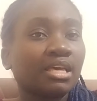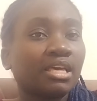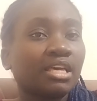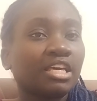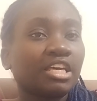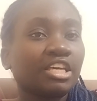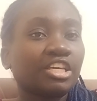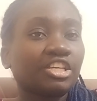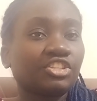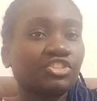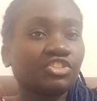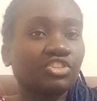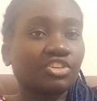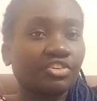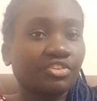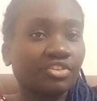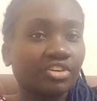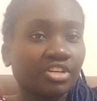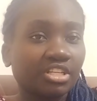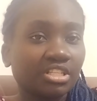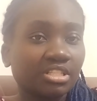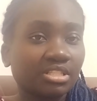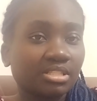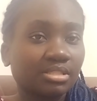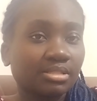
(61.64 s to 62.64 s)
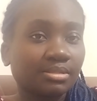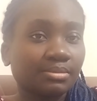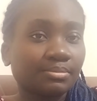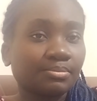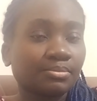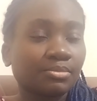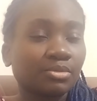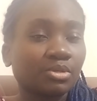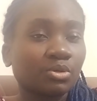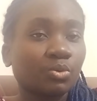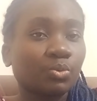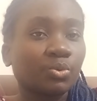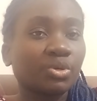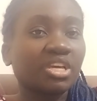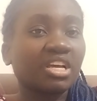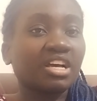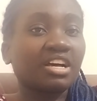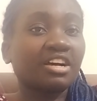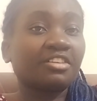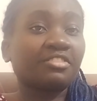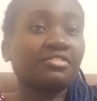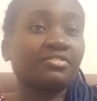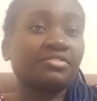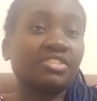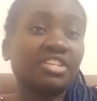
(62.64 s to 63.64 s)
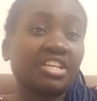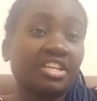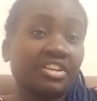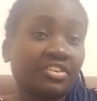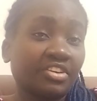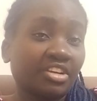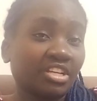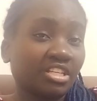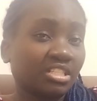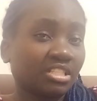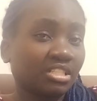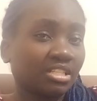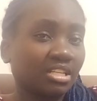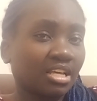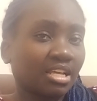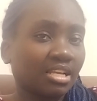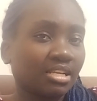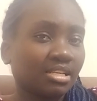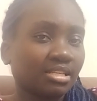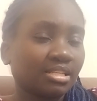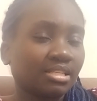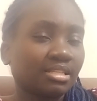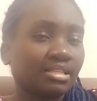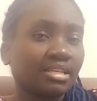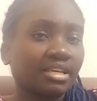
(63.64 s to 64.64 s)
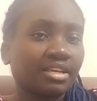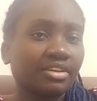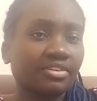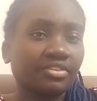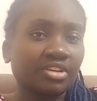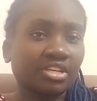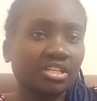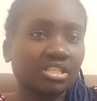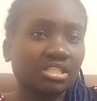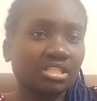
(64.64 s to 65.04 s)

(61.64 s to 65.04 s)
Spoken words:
injuries, we have direct and indirect.